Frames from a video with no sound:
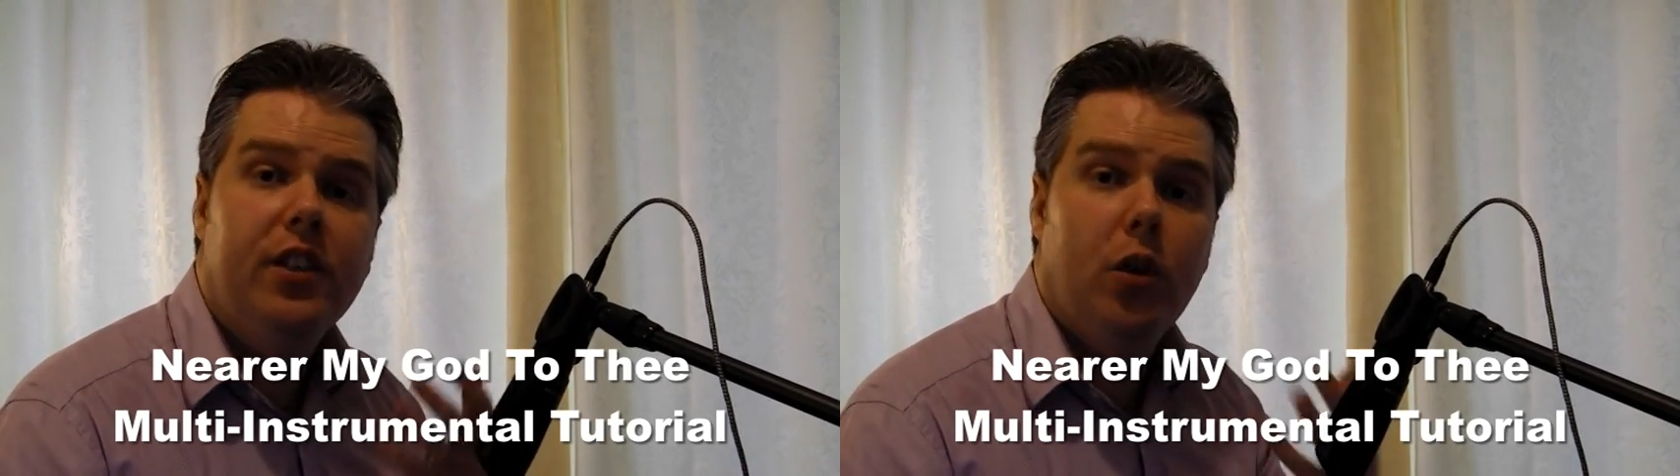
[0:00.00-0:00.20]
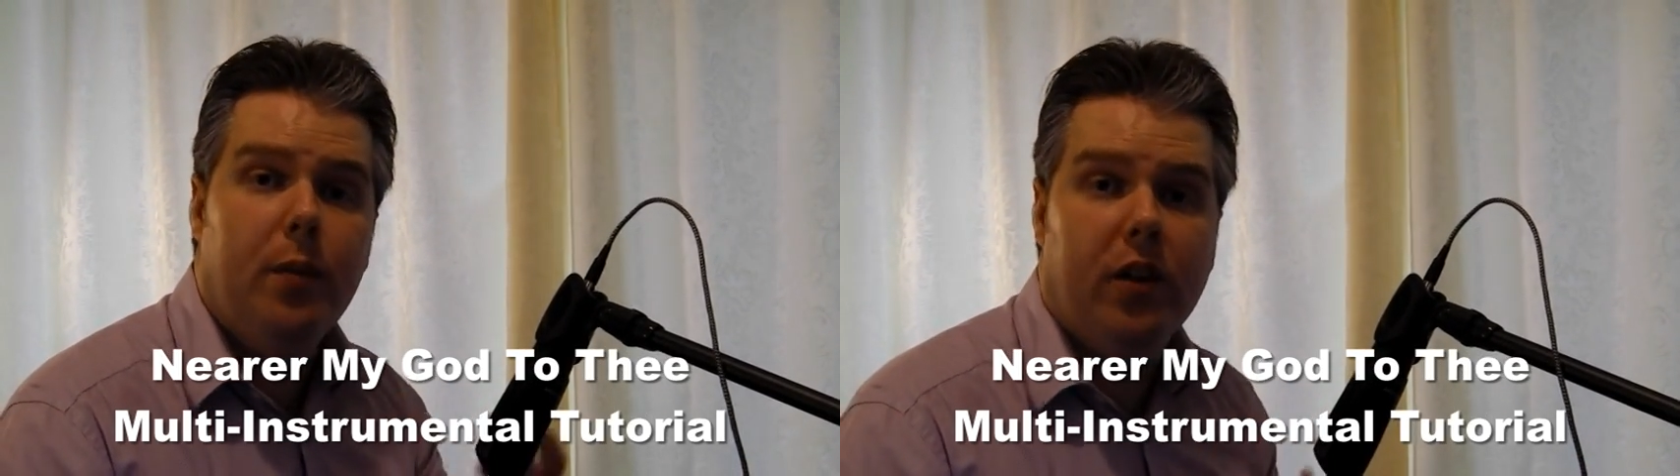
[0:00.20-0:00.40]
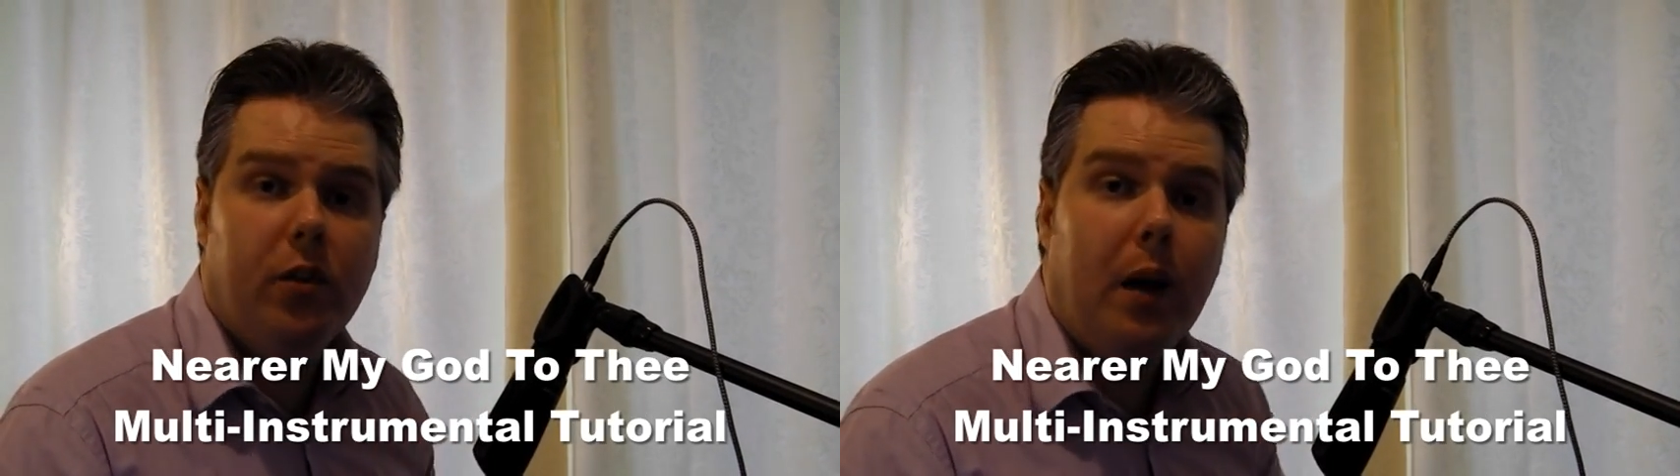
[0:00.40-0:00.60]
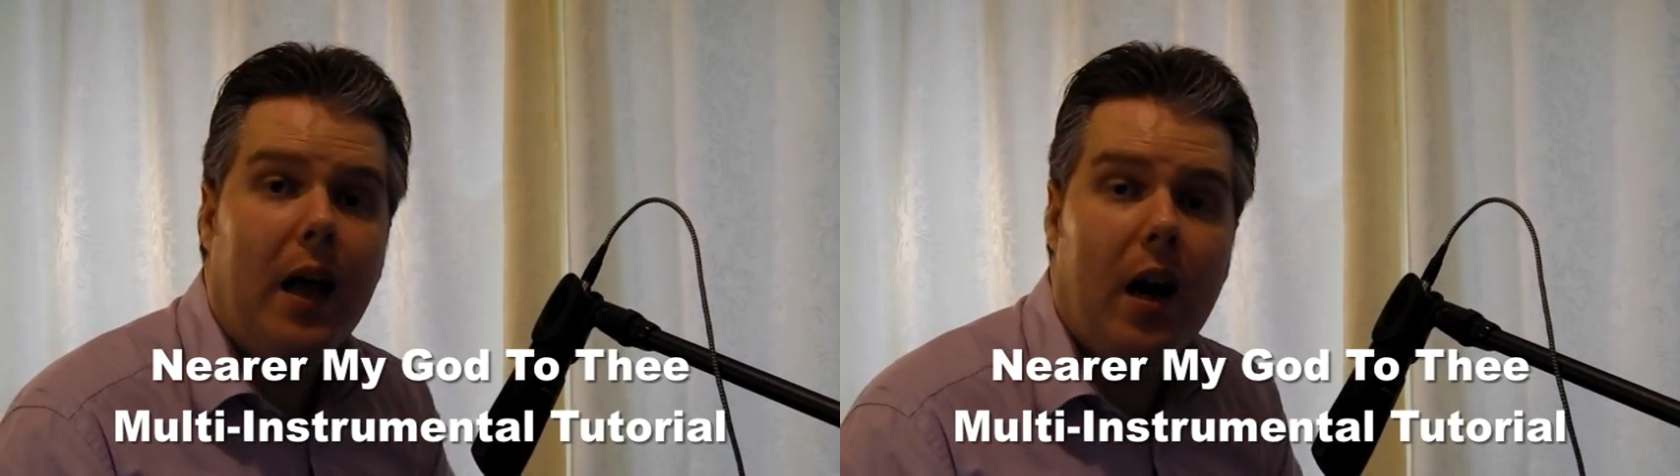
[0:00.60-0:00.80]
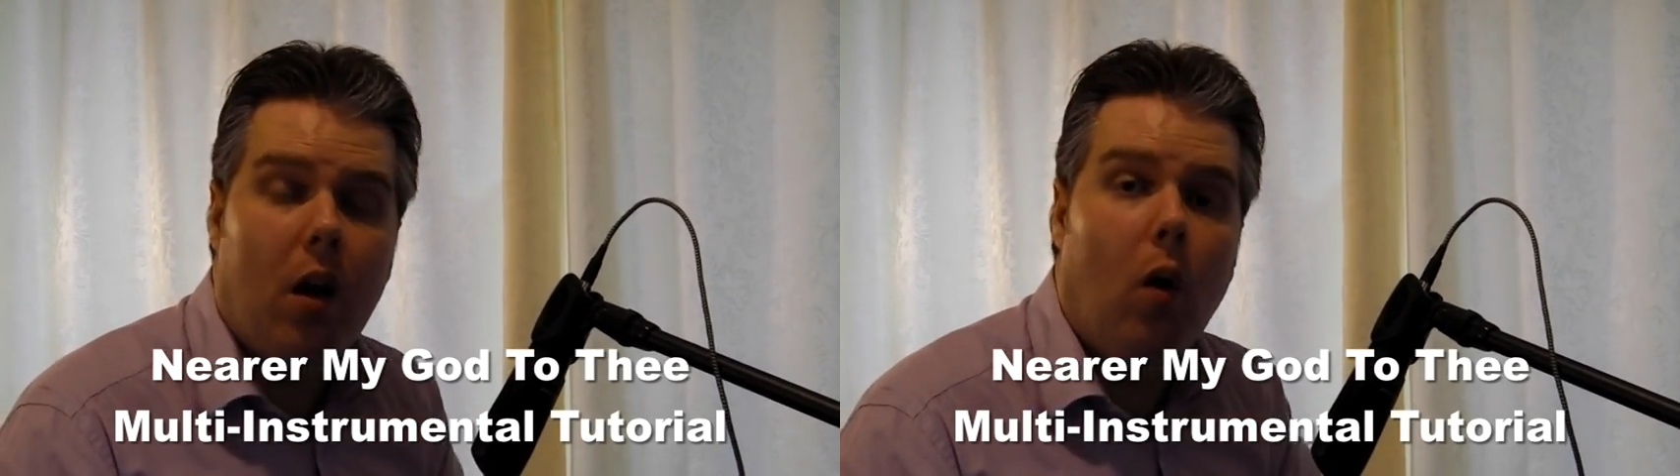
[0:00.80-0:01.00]
you'll be able to play
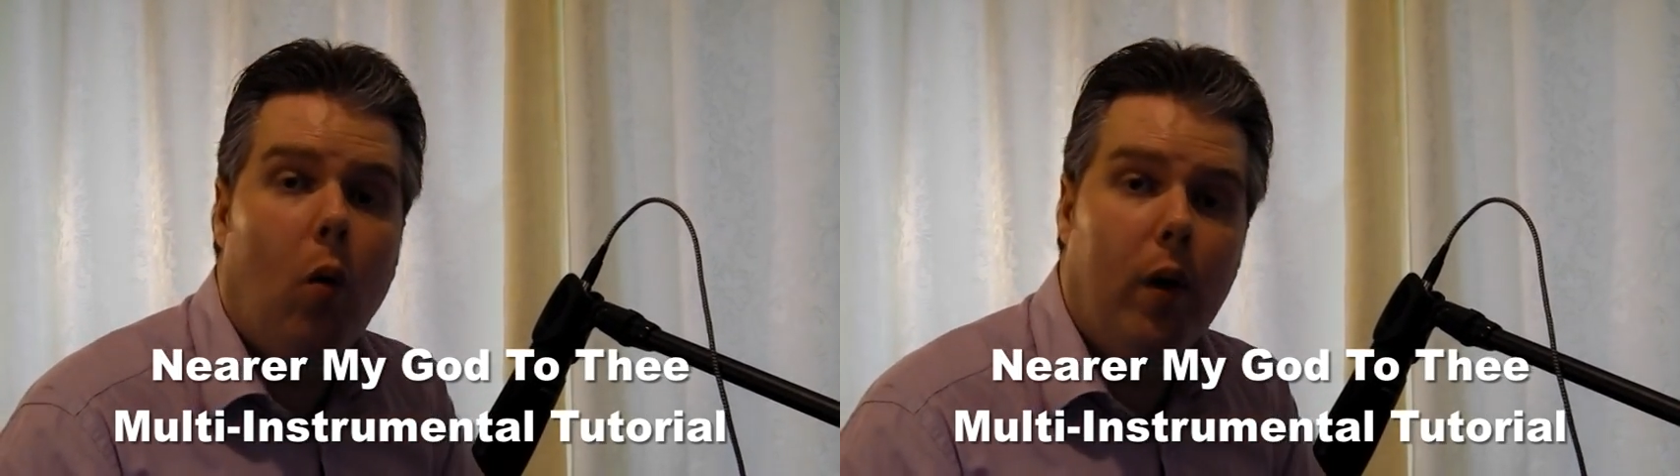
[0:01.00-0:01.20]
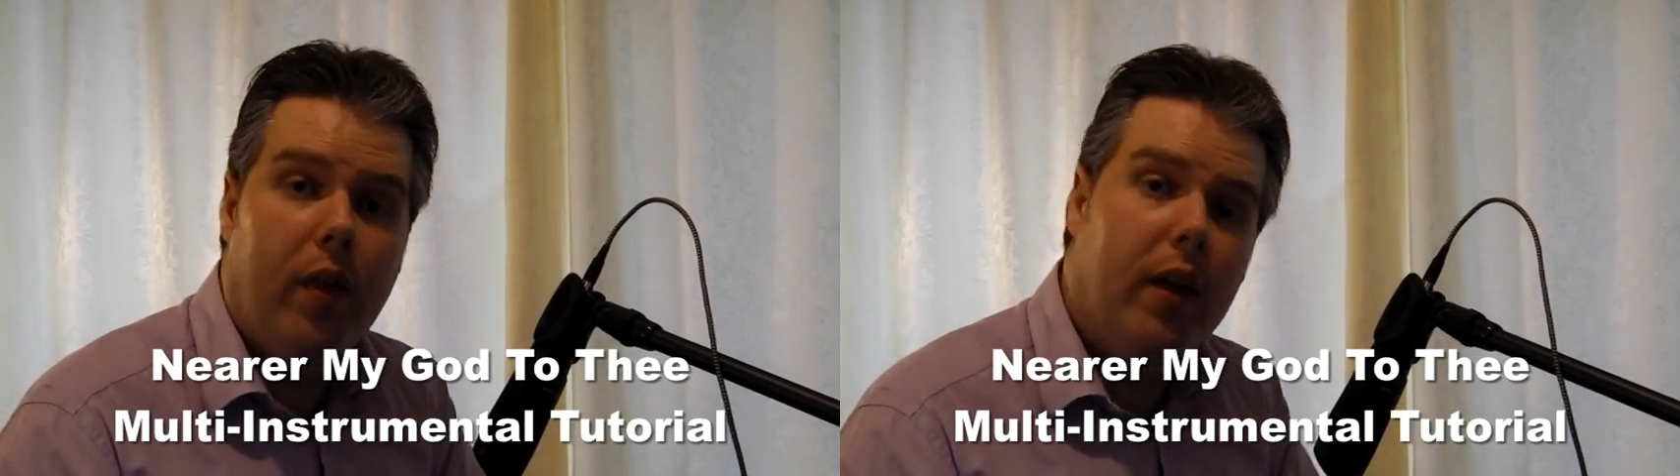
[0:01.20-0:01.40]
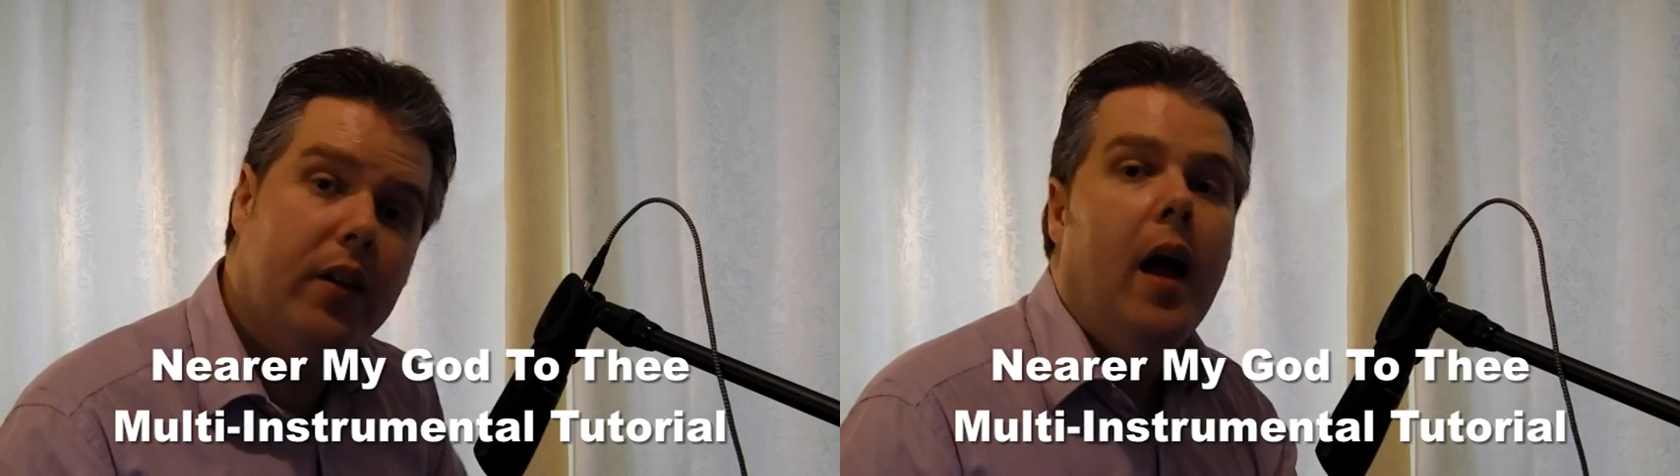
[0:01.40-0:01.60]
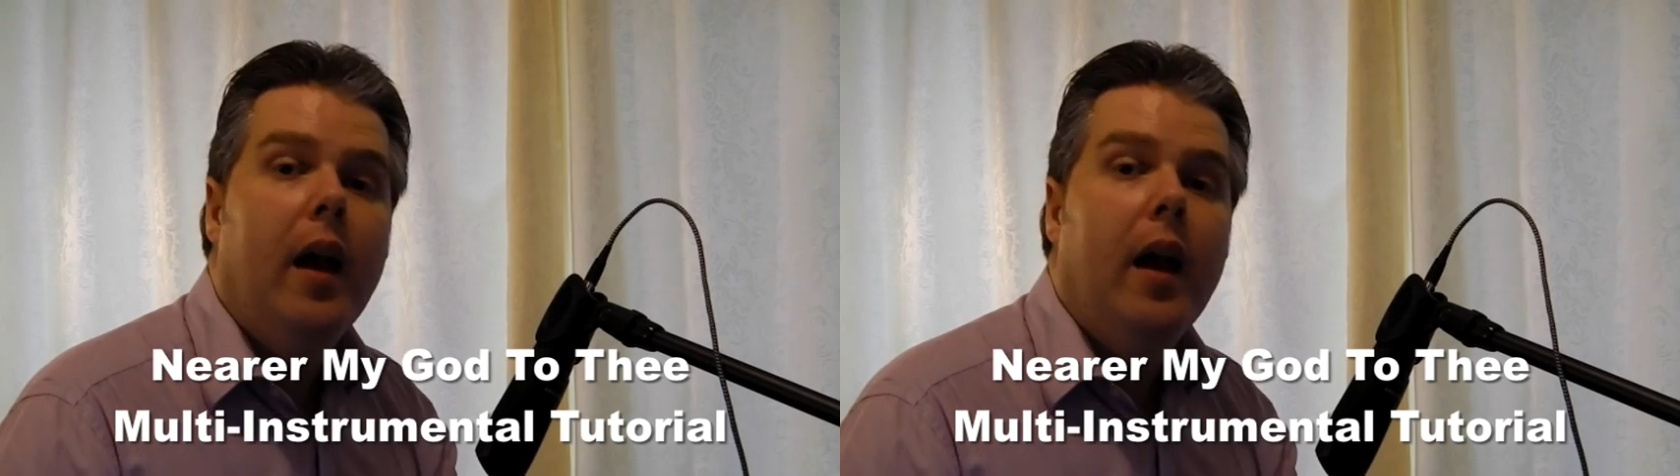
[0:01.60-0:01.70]
along with this.